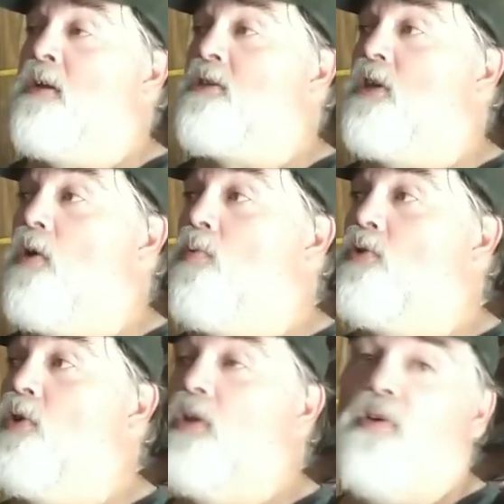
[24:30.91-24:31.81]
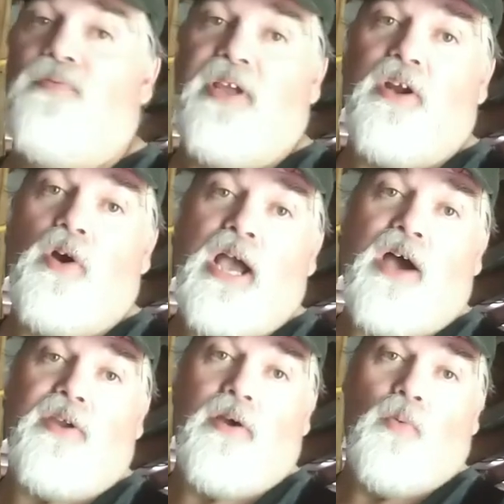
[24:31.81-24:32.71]
So we'll do a little video
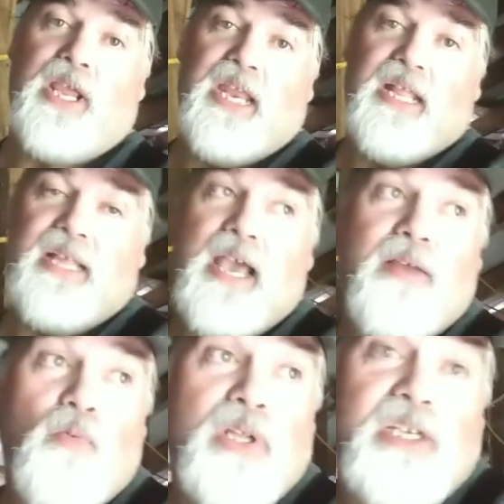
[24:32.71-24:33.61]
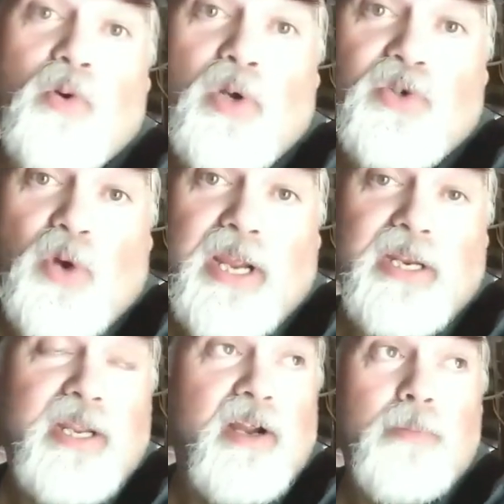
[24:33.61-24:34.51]
how to weed eat that once it quits
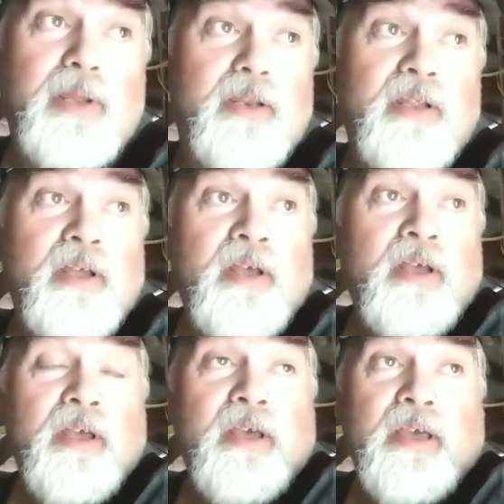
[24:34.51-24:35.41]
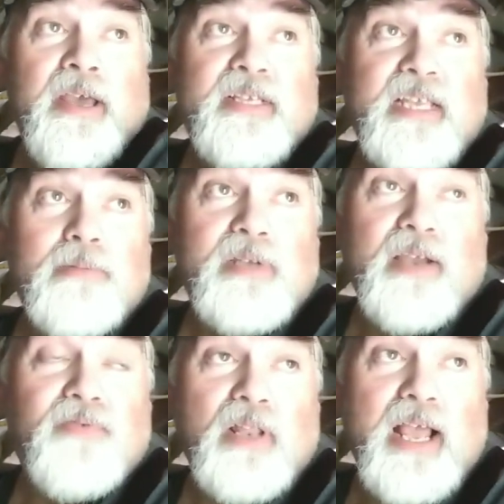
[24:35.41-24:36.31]
raining here. I mean, it seems
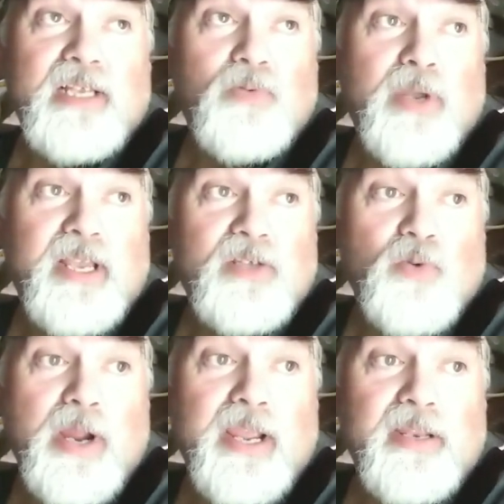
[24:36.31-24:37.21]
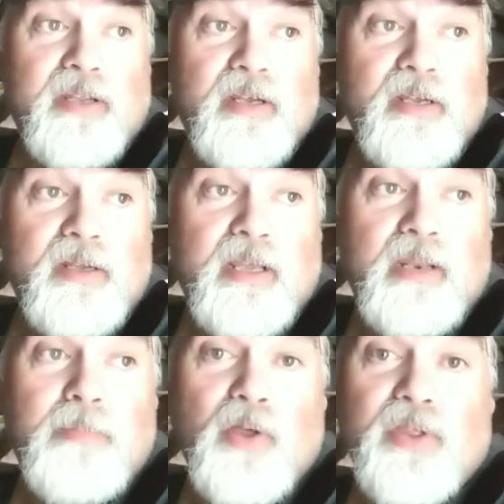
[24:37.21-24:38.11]
like for the last week it's rained in
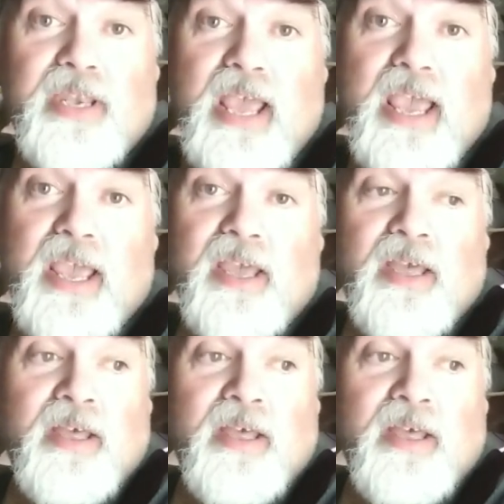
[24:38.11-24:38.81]
the middle of the day,